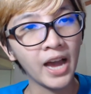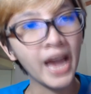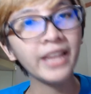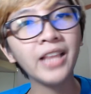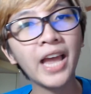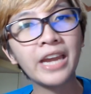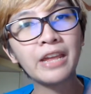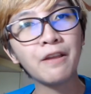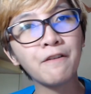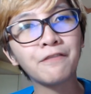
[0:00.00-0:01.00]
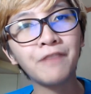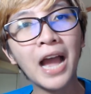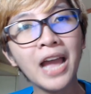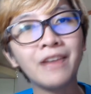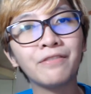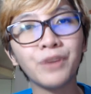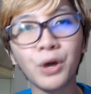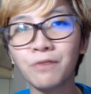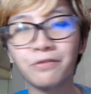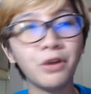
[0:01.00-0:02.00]
highlighting five
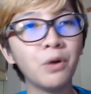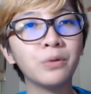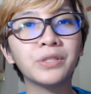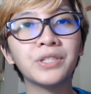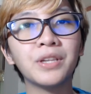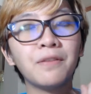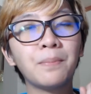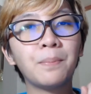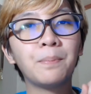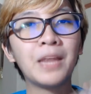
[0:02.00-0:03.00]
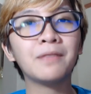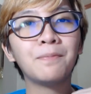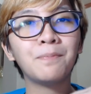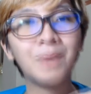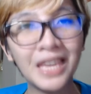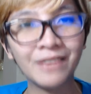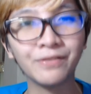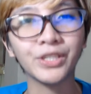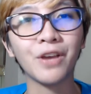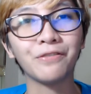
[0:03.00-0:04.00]
of those pet
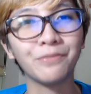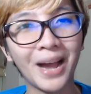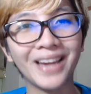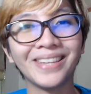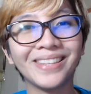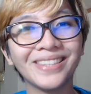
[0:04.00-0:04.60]
peeves of mine.